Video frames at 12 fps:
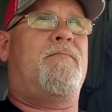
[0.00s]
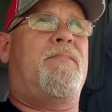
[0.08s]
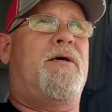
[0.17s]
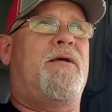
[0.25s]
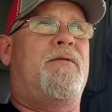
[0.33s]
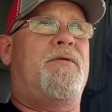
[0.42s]

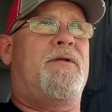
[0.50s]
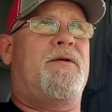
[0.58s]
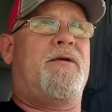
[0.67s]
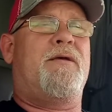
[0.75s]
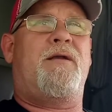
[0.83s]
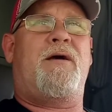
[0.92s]
but then
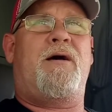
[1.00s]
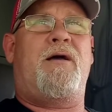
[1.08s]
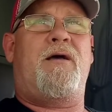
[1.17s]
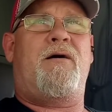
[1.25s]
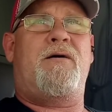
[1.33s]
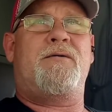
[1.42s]
again,
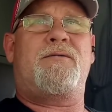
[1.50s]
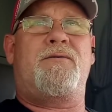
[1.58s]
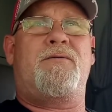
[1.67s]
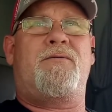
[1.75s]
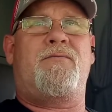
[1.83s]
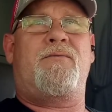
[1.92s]
I also
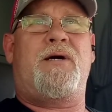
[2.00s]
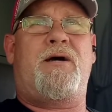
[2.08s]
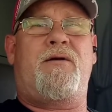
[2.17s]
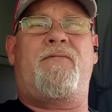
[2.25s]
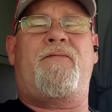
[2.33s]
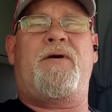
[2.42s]
know
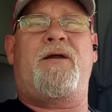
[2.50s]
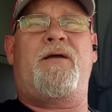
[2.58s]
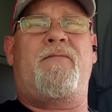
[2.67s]
how to fight.